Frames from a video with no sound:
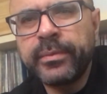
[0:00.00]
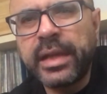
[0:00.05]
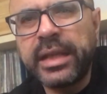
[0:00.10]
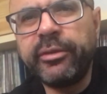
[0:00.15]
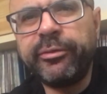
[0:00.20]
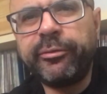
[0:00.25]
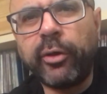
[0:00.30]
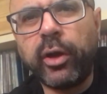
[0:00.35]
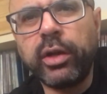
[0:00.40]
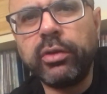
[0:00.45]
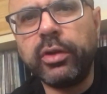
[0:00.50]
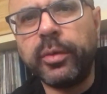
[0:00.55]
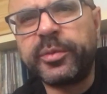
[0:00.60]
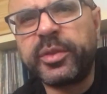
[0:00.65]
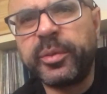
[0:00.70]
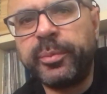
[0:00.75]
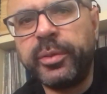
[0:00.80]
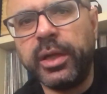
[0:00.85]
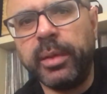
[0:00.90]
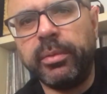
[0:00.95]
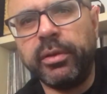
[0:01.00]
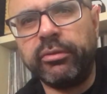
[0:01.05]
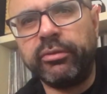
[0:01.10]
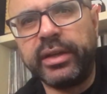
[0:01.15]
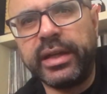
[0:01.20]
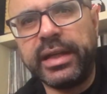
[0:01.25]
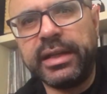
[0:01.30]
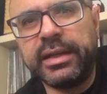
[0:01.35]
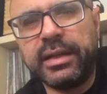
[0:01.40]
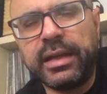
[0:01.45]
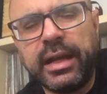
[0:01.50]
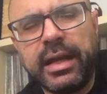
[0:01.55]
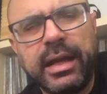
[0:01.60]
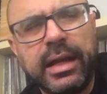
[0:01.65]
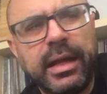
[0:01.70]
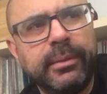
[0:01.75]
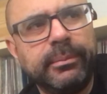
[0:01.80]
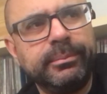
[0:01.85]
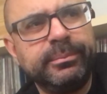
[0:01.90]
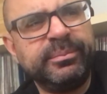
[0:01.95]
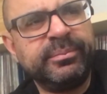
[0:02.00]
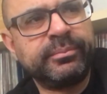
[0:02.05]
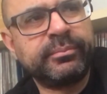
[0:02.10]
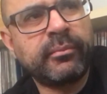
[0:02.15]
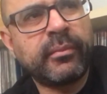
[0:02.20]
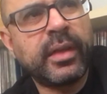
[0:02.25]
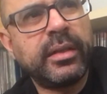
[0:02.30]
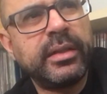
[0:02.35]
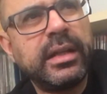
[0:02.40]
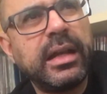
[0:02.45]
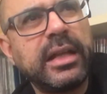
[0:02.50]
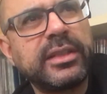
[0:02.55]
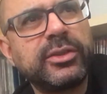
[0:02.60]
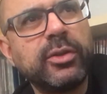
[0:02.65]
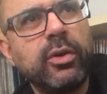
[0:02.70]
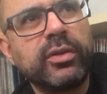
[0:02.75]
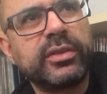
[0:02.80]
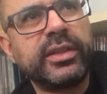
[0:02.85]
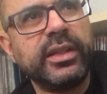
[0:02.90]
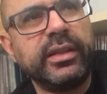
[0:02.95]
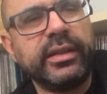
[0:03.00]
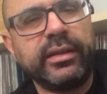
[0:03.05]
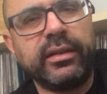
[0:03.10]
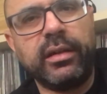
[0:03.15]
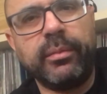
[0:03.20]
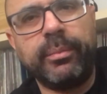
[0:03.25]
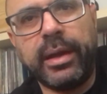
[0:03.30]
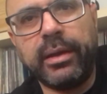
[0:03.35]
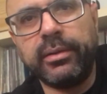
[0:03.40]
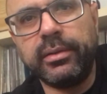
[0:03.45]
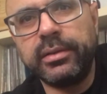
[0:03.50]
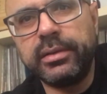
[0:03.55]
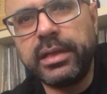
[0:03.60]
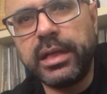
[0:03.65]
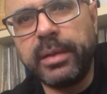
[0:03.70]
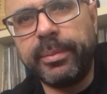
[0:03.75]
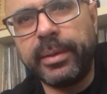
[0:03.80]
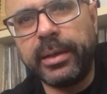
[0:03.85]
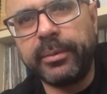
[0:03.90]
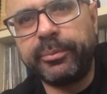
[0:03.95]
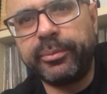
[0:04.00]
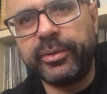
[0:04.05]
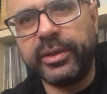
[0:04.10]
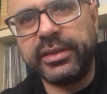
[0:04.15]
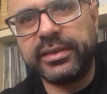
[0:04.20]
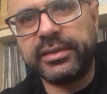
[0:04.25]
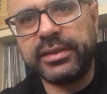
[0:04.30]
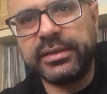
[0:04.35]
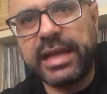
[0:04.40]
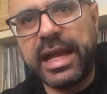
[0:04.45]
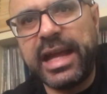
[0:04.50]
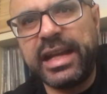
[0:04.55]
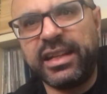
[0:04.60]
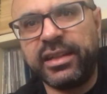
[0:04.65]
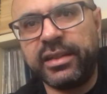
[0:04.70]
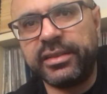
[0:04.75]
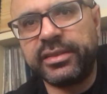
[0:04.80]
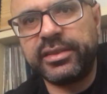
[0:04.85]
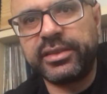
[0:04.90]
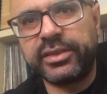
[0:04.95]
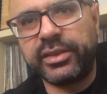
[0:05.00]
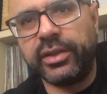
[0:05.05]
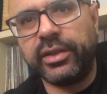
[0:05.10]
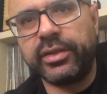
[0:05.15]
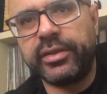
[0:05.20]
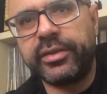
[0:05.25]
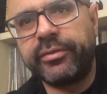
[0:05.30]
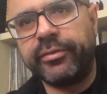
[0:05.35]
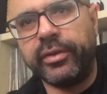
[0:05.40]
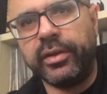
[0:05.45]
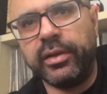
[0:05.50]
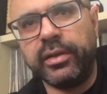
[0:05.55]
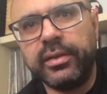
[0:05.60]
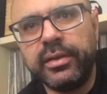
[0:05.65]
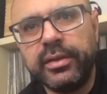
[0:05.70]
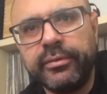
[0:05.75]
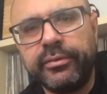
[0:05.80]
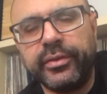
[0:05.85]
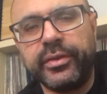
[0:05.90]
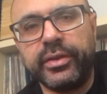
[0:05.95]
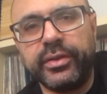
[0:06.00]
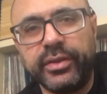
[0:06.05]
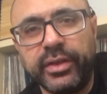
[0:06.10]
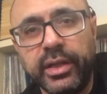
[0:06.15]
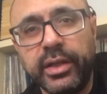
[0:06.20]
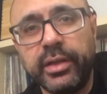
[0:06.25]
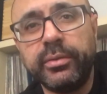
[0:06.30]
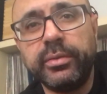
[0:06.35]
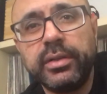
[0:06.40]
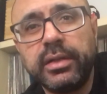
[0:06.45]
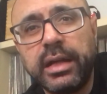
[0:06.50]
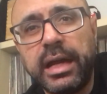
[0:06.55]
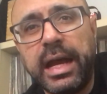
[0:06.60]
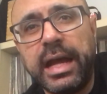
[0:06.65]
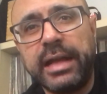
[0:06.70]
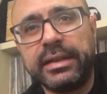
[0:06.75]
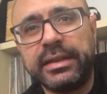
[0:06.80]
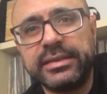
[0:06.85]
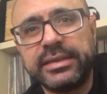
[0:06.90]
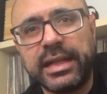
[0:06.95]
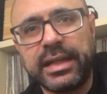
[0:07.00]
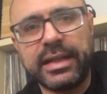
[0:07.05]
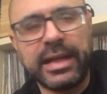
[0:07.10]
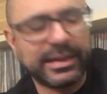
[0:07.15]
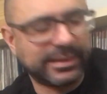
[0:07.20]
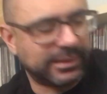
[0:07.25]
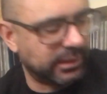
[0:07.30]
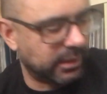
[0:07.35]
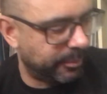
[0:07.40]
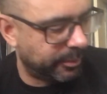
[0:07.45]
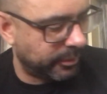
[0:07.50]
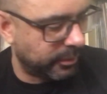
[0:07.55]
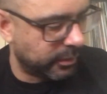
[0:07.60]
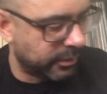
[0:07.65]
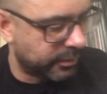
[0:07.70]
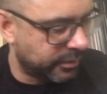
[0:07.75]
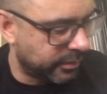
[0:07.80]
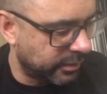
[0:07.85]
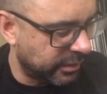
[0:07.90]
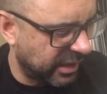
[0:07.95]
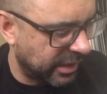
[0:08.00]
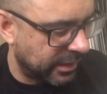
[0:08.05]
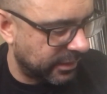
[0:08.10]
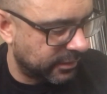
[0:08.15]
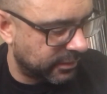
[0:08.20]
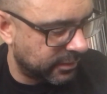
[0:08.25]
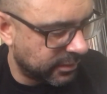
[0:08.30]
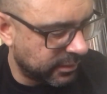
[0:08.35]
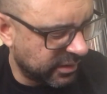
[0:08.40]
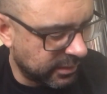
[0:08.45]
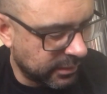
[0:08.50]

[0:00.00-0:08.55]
And the follow-up to Purple Rain, I talked earlier about Prince's endless search for the new and his eclectic approach, and